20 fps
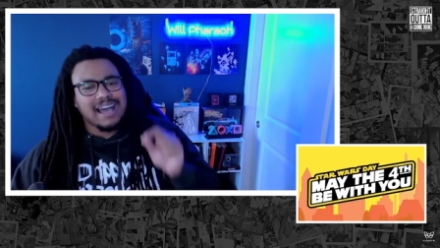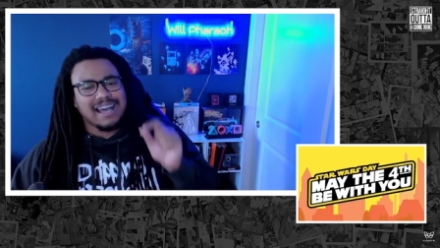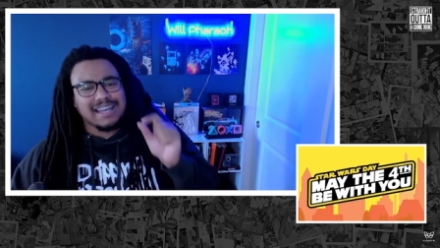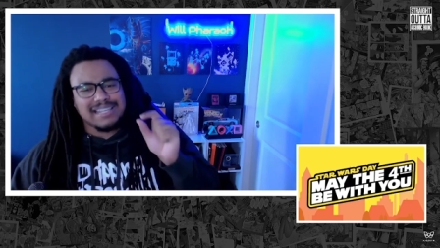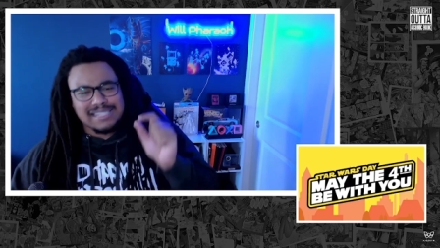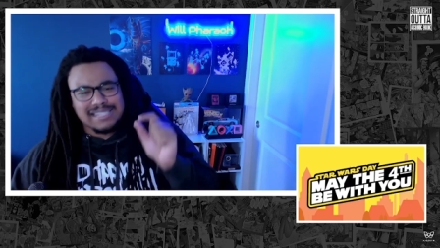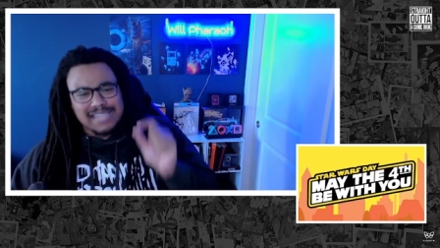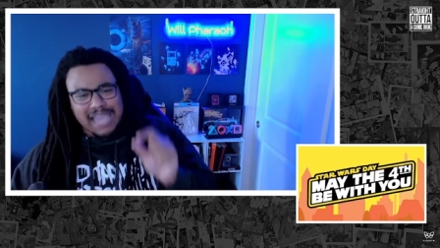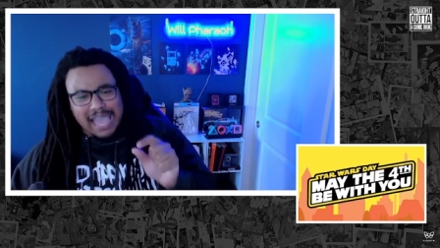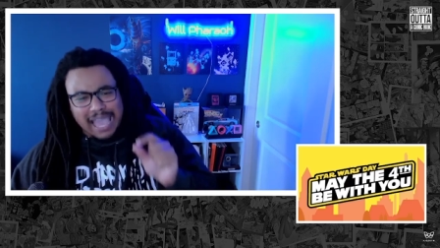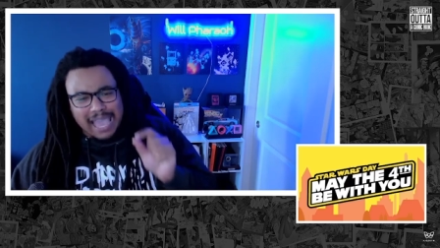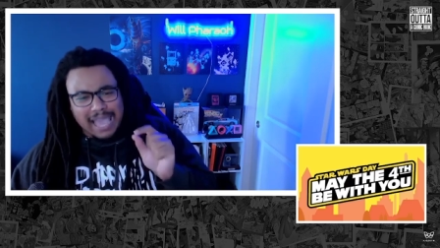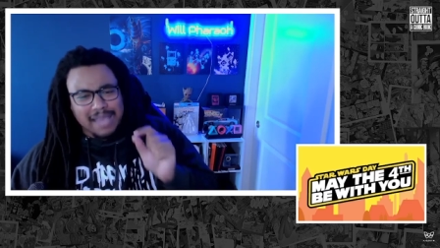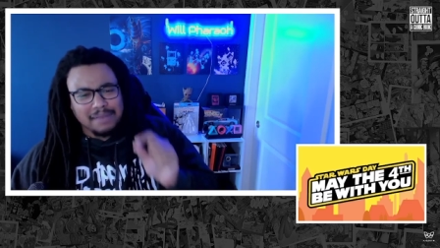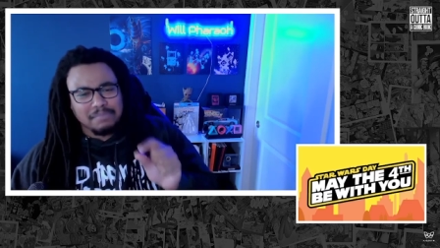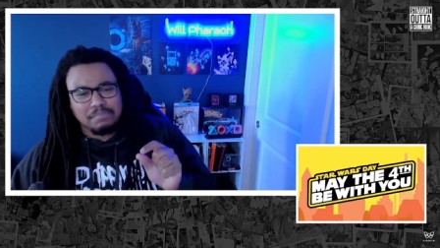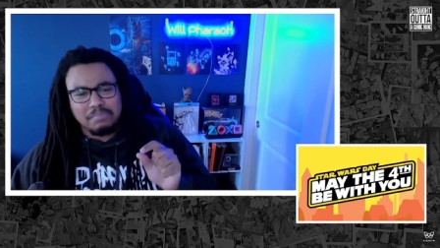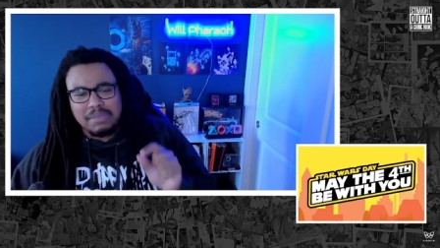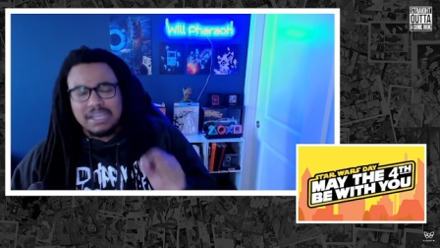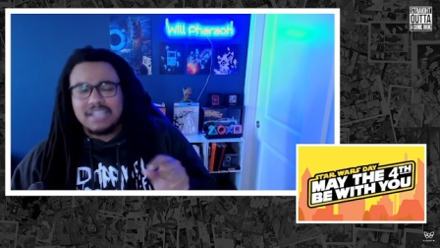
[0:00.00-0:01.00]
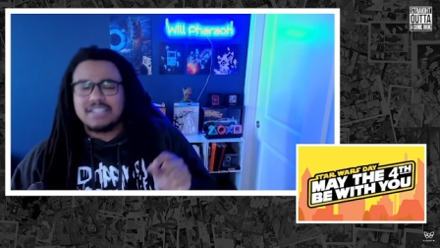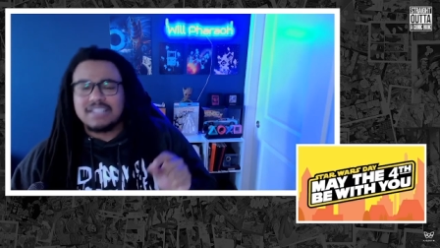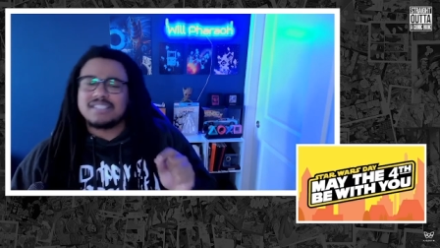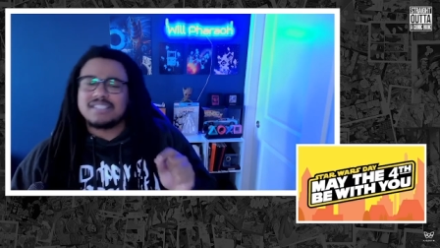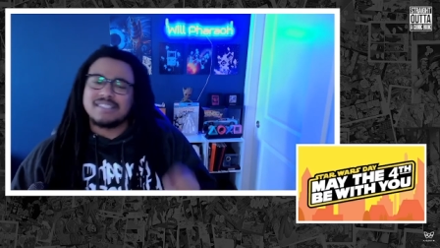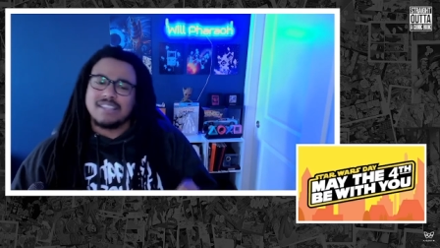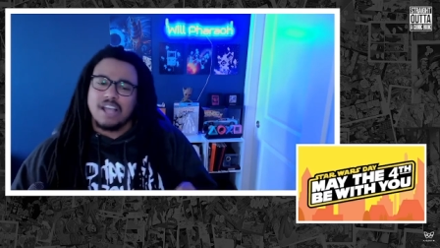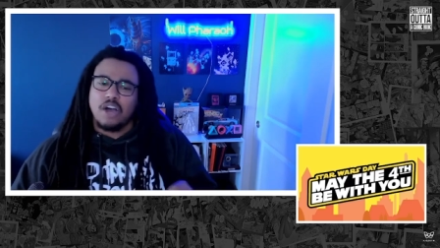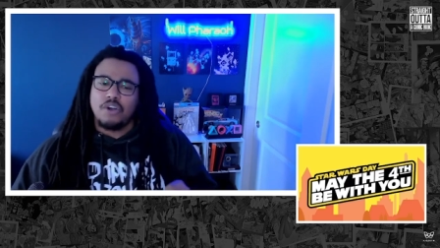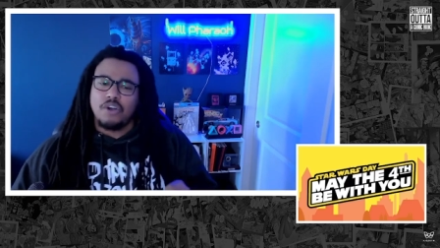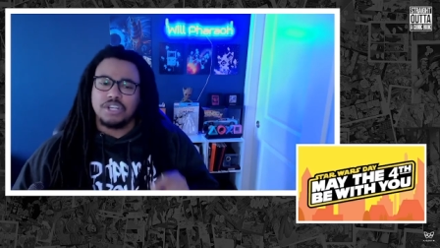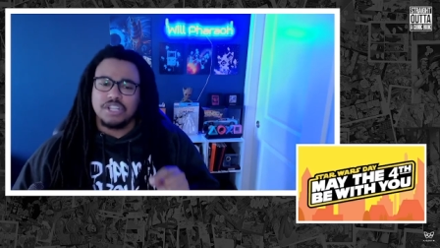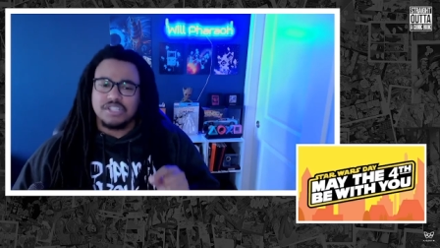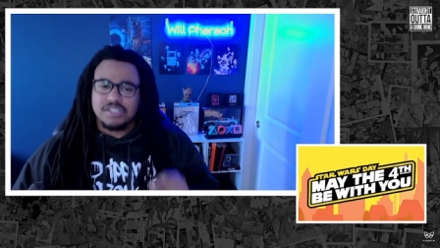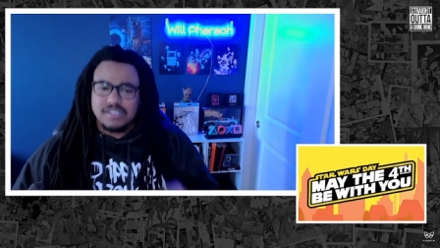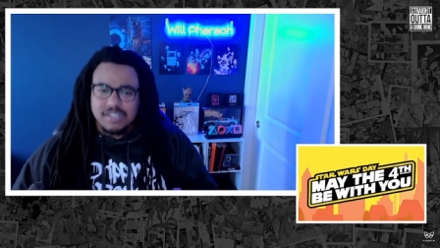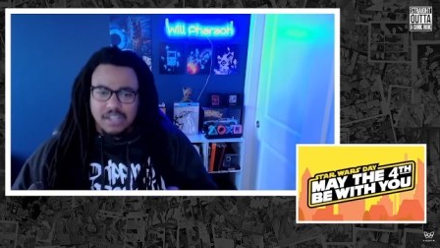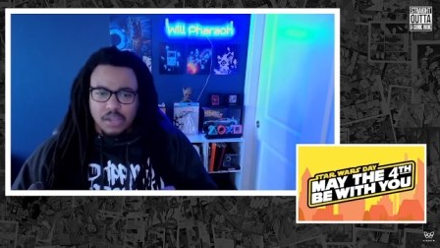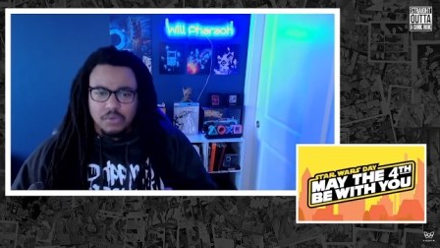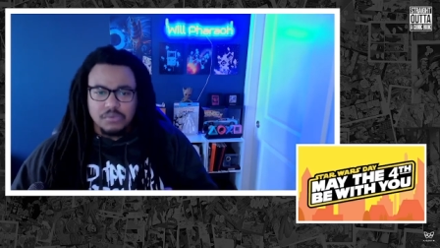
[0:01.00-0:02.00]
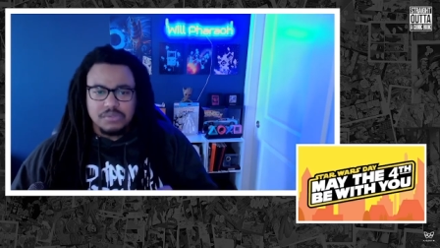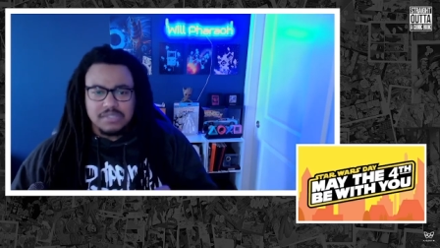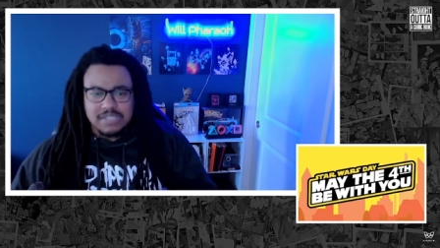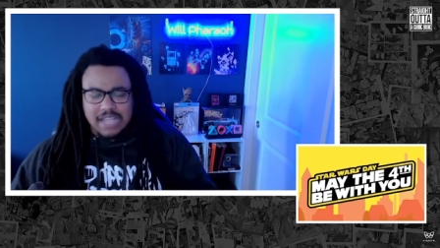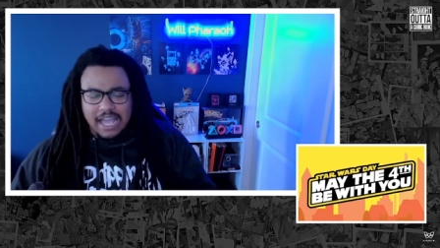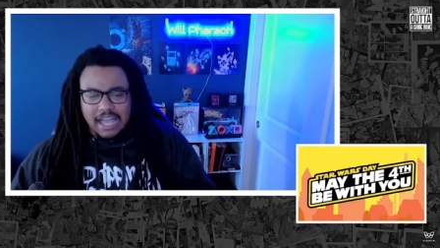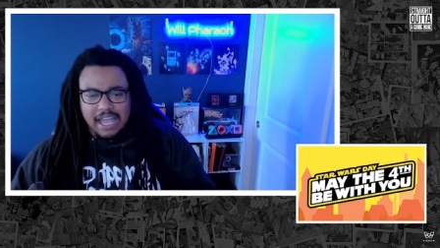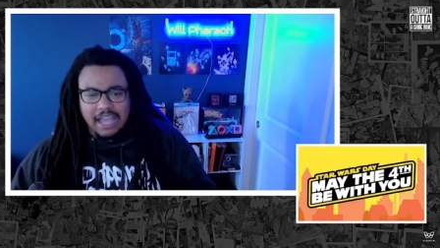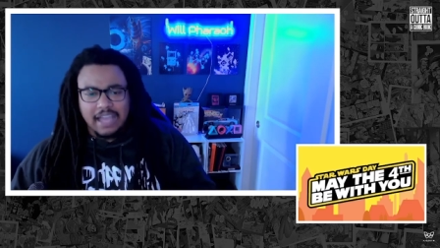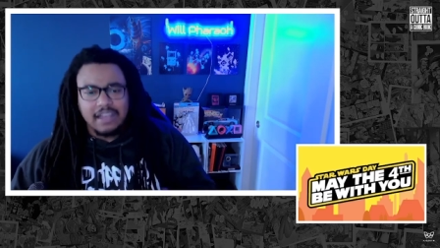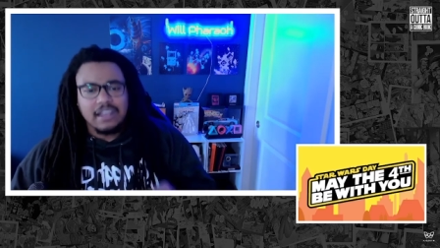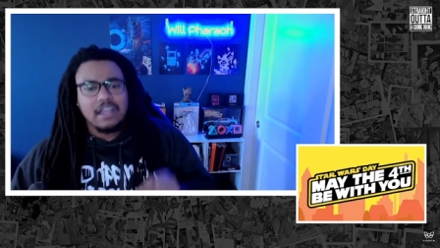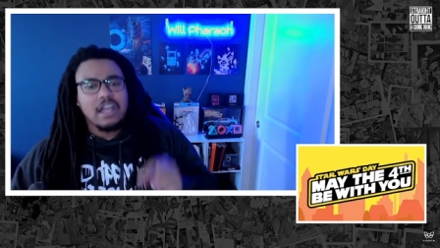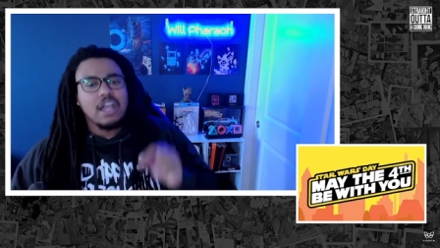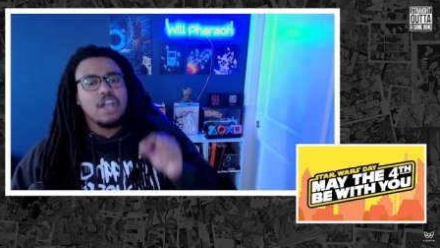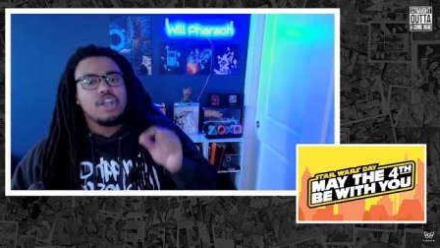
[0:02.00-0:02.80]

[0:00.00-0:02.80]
a tad bits on the slow side.